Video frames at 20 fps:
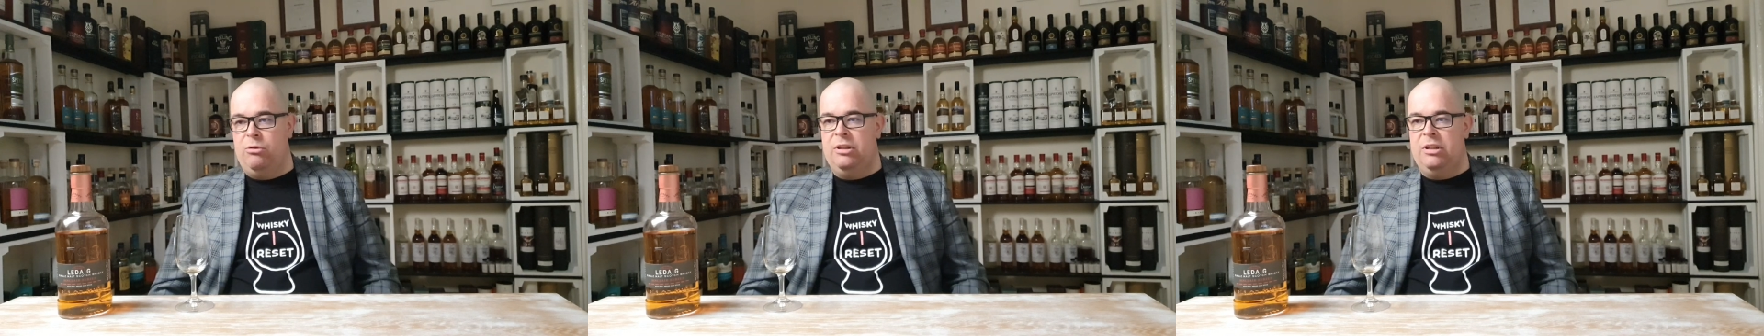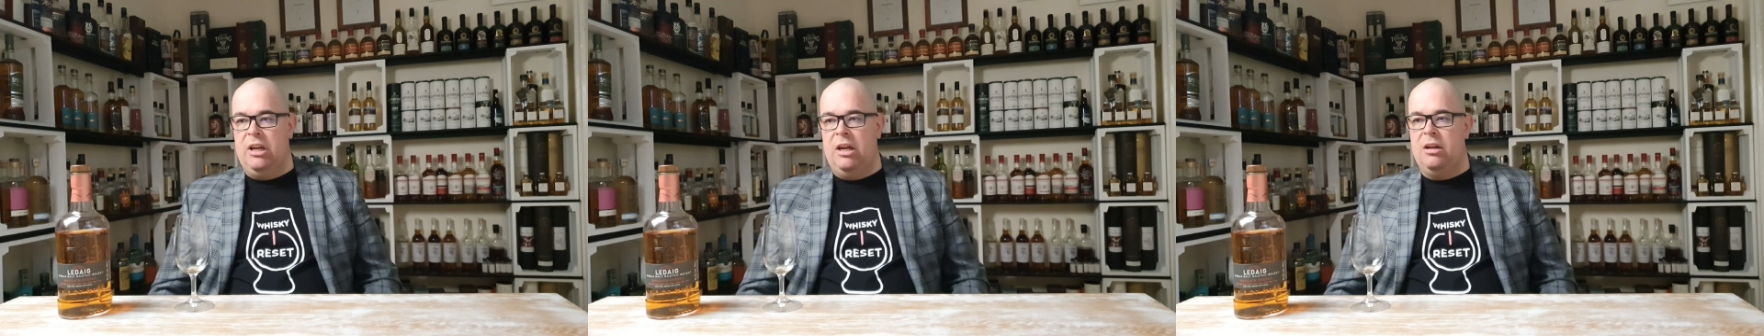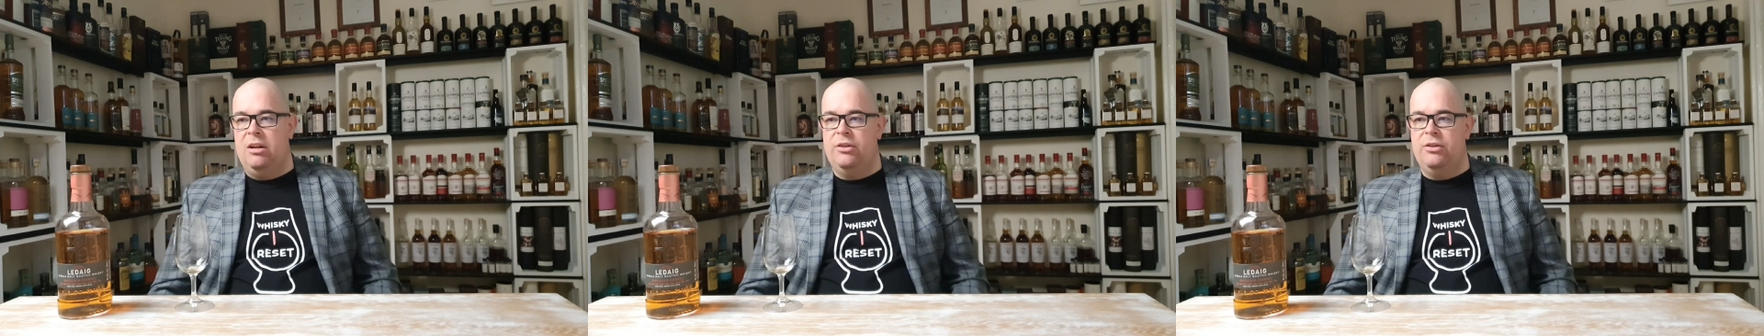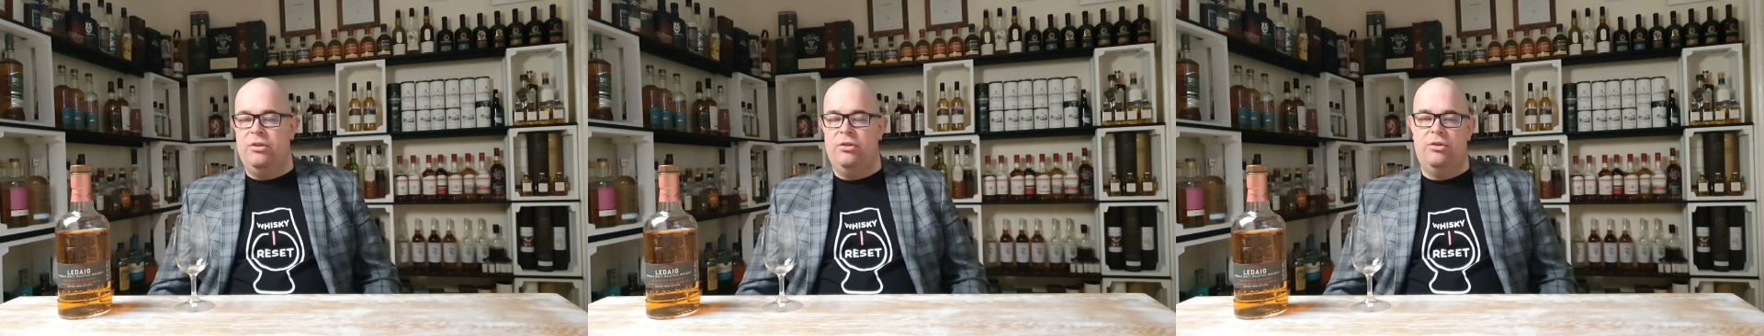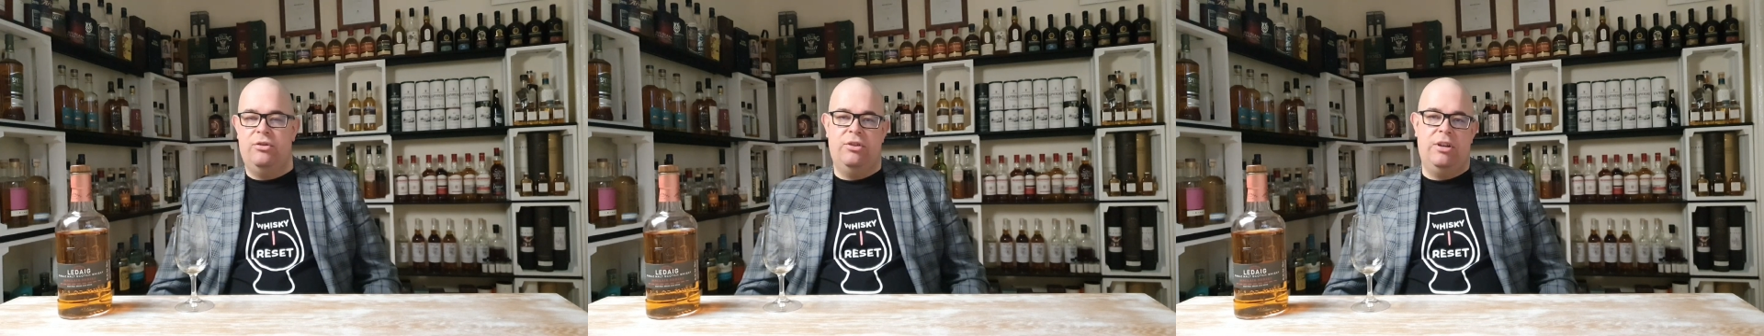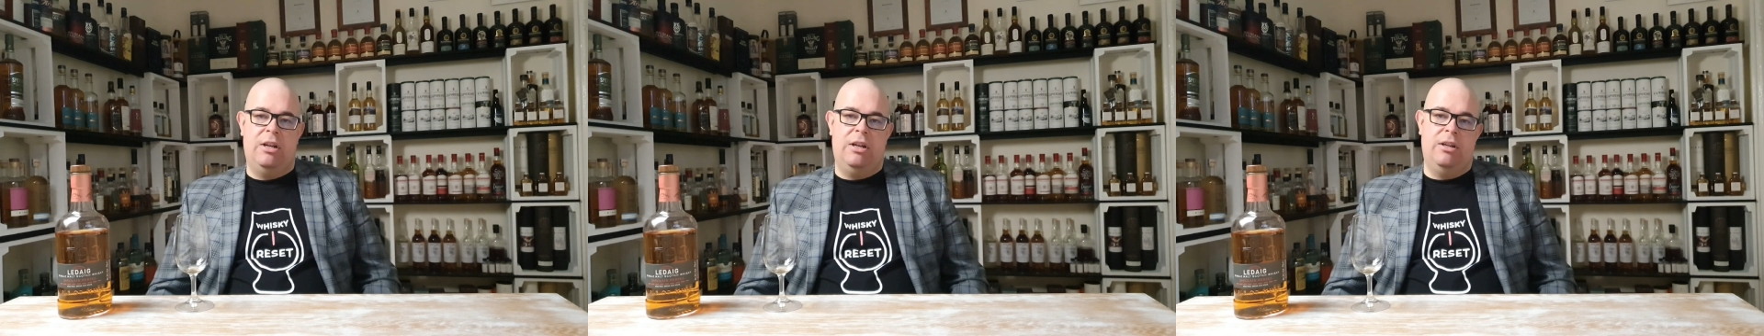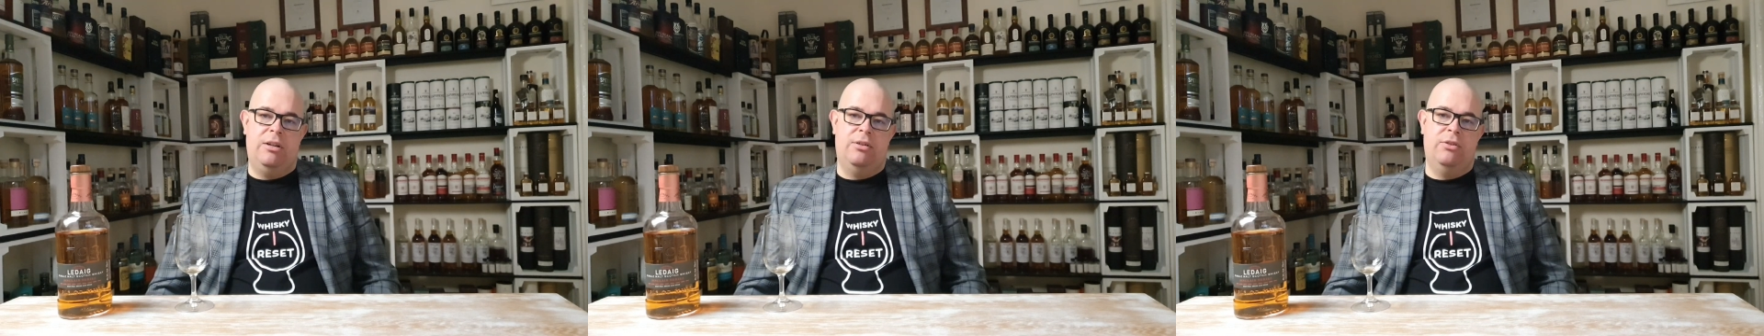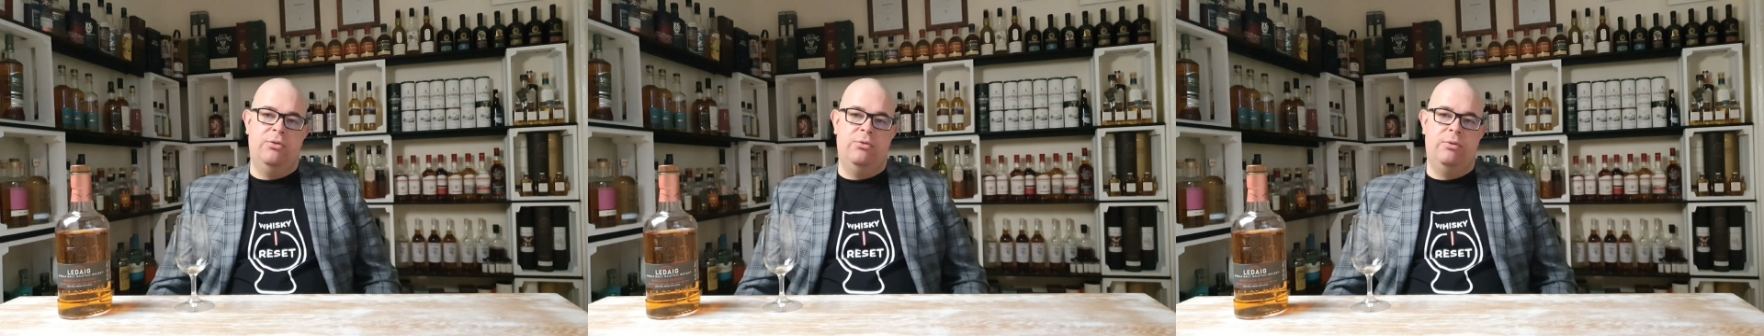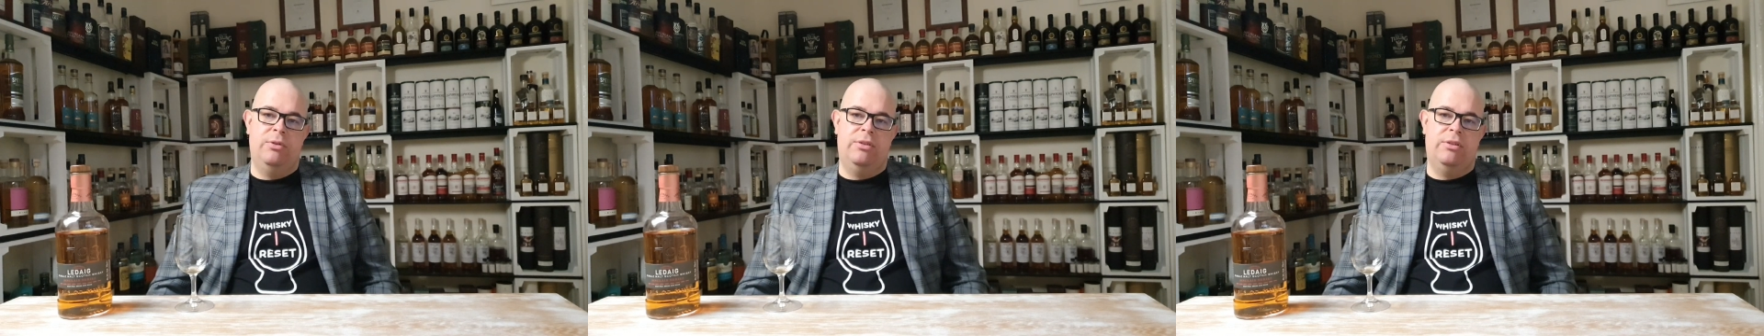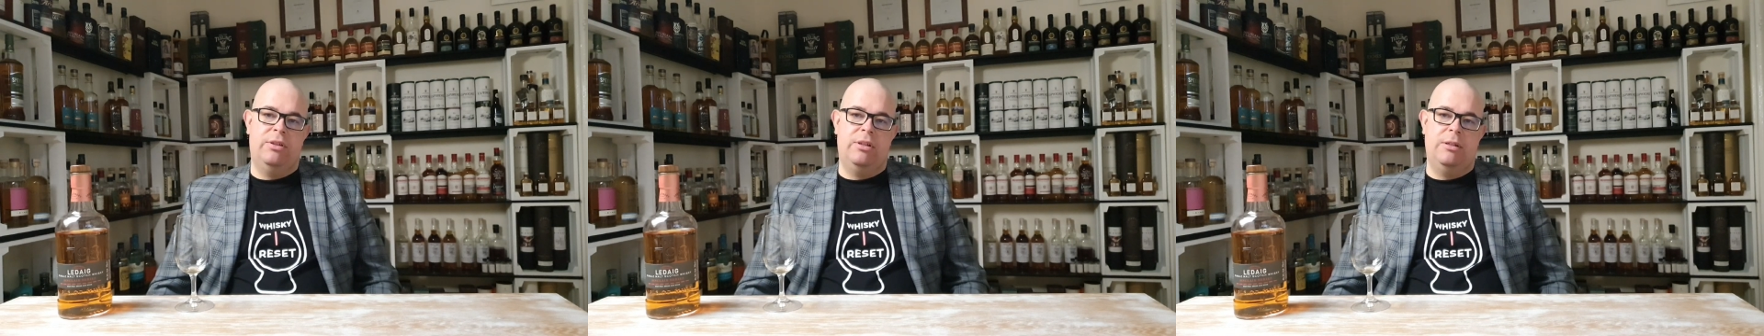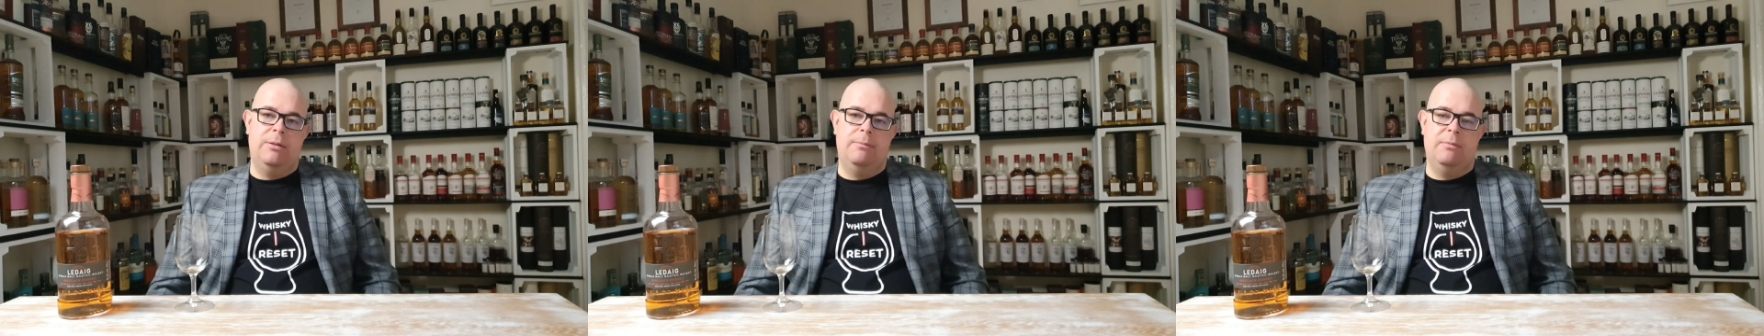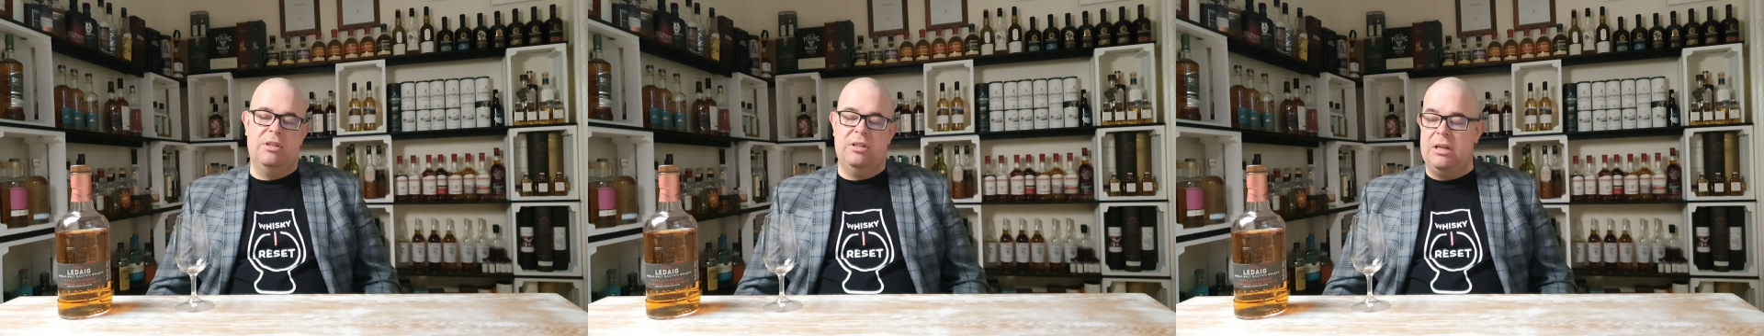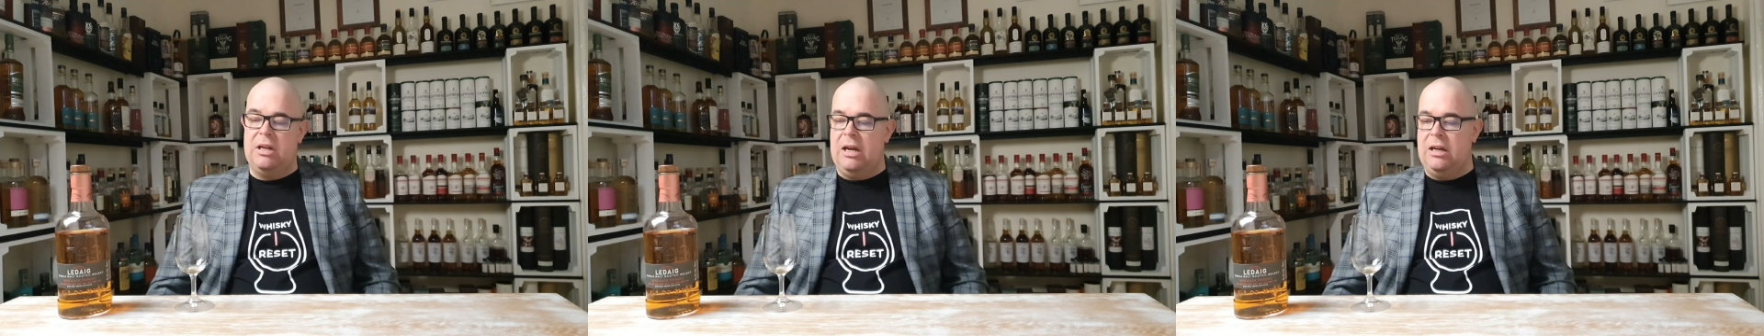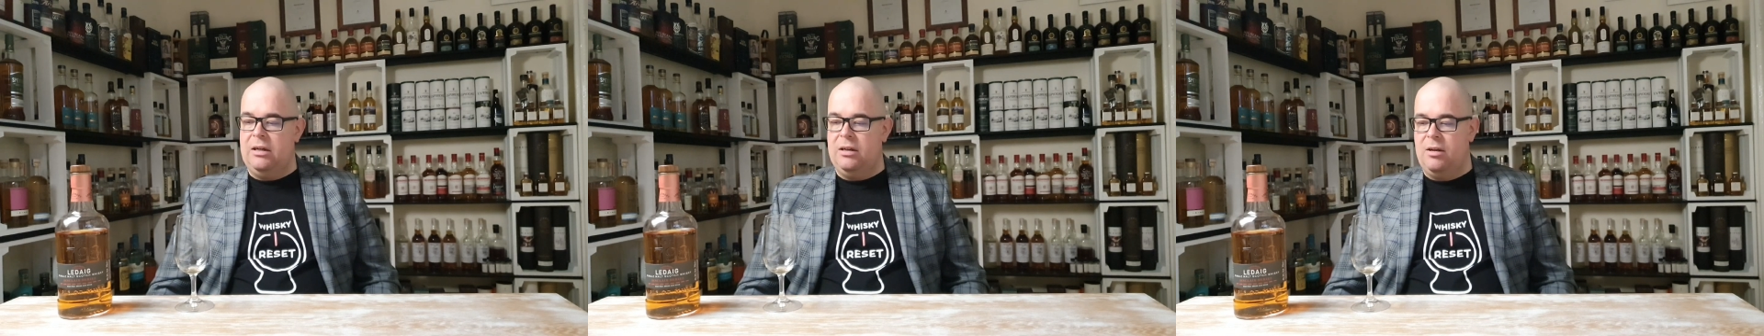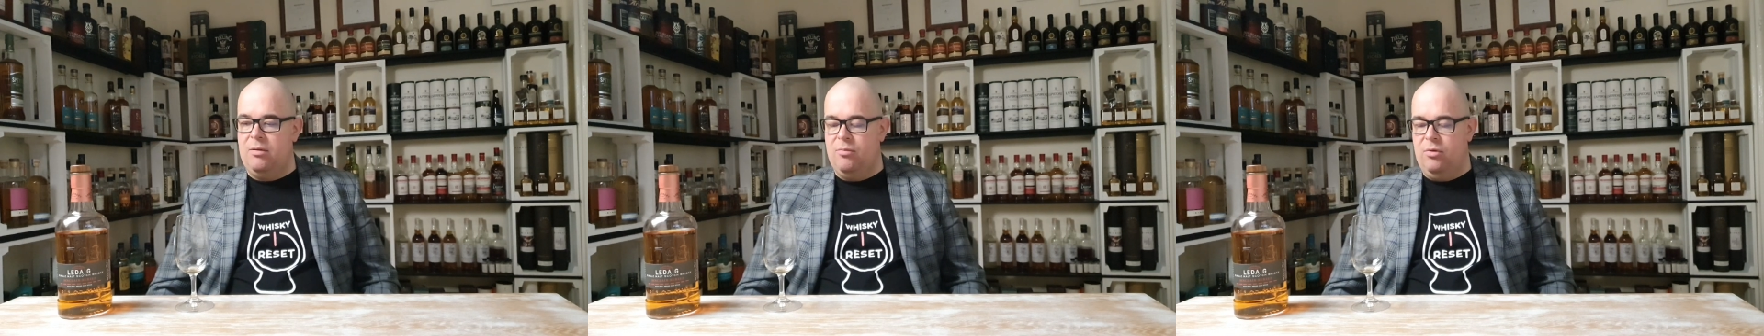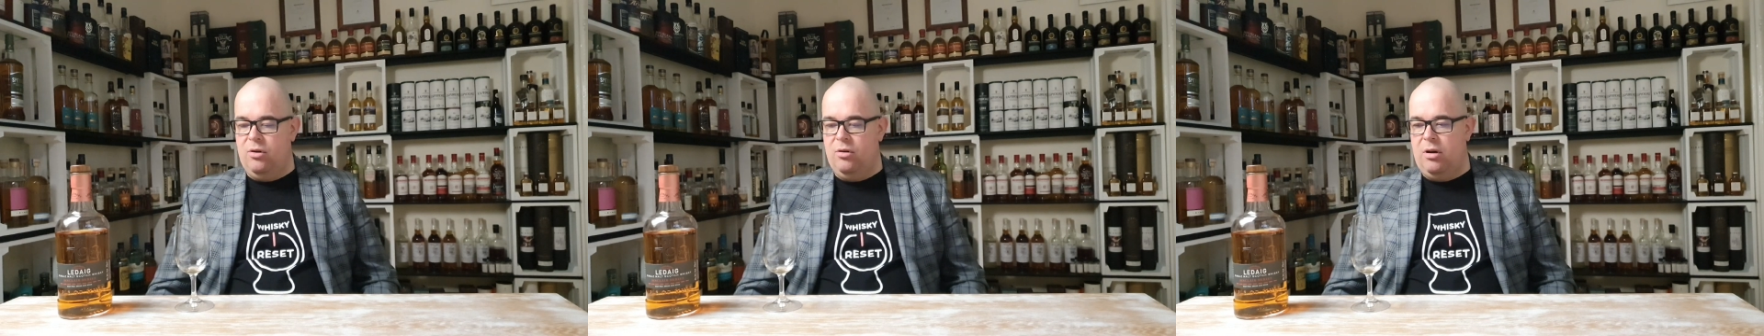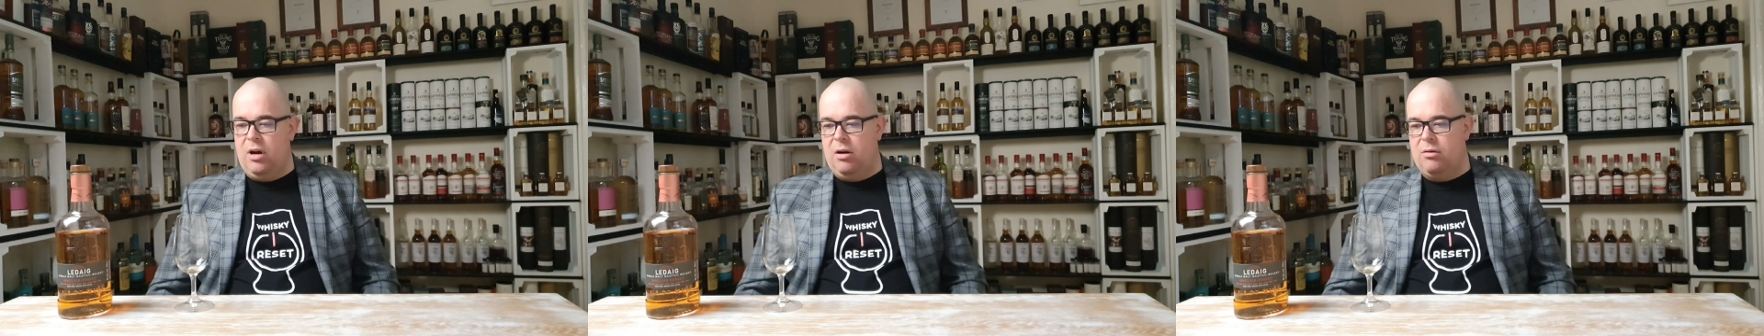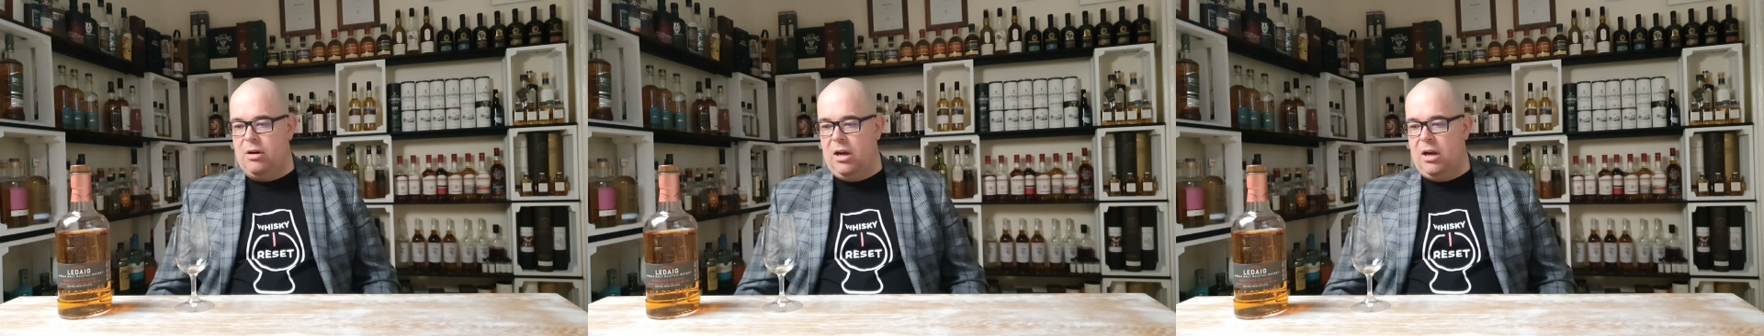retailers selling this whiskey slightly more,